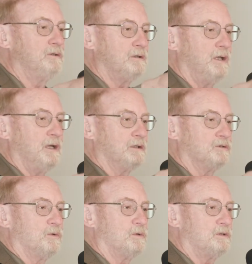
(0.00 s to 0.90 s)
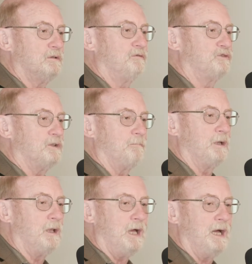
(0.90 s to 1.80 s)
underlying source of
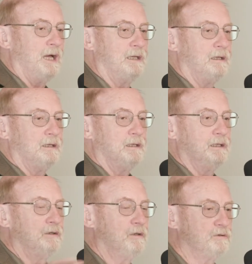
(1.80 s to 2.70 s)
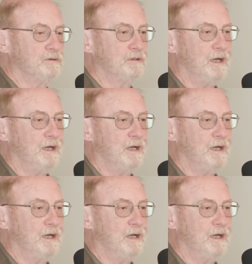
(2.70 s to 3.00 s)
supply in those